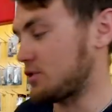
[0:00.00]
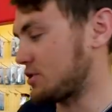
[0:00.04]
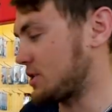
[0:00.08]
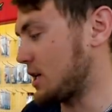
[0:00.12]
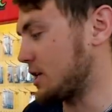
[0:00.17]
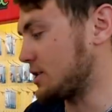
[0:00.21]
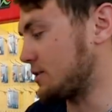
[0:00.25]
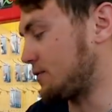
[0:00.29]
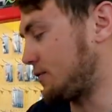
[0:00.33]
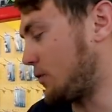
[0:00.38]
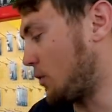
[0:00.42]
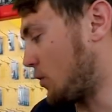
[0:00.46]
or
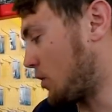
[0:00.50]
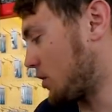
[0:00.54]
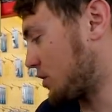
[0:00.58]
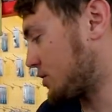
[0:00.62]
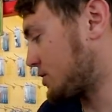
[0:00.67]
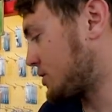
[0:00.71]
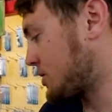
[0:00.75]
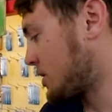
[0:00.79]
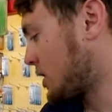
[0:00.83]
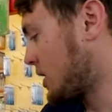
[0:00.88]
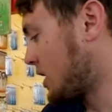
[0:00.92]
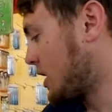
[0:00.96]
size
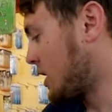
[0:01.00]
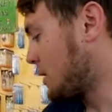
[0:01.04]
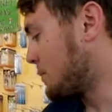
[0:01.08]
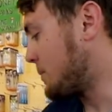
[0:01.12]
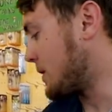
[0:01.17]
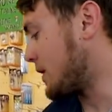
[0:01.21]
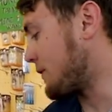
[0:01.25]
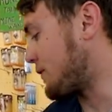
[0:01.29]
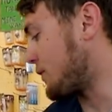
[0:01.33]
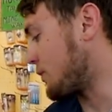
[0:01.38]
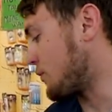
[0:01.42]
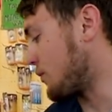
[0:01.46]
4s.
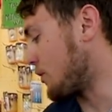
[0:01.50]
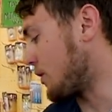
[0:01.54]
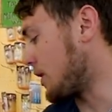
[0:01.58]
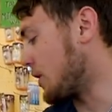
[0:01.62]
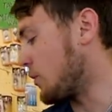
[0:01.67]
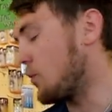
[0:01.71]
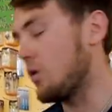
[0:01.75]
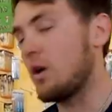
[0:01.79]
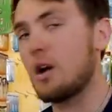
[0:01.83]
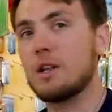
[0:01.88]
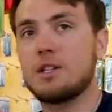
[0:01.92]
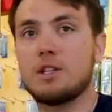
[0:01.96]
But if you
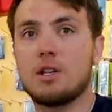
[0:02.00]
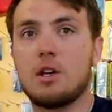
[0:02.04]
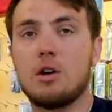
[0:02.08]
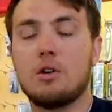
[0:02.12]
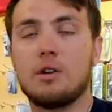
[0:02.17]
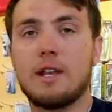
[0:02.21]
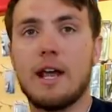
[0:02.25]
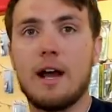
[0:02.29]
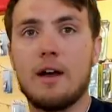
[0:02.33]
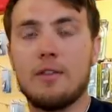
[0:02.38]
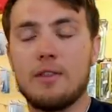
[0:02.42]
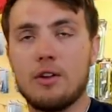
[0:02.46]
really want it to
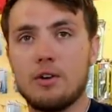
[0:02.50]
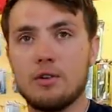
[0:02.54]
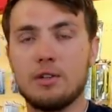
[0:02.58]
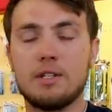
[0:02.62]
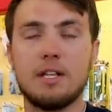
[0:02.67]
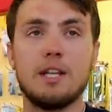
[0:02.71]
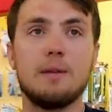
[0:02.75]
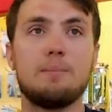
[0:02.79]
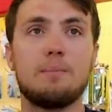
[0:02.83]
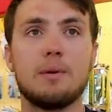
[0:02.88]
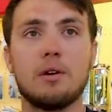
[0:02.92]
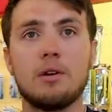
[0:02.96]
go down there
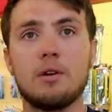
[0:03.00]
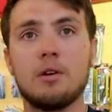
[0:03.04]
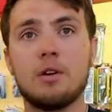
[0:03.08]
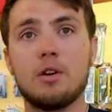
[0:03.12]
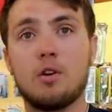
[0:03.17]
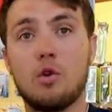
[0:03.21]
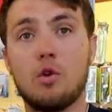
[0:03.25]
deeper,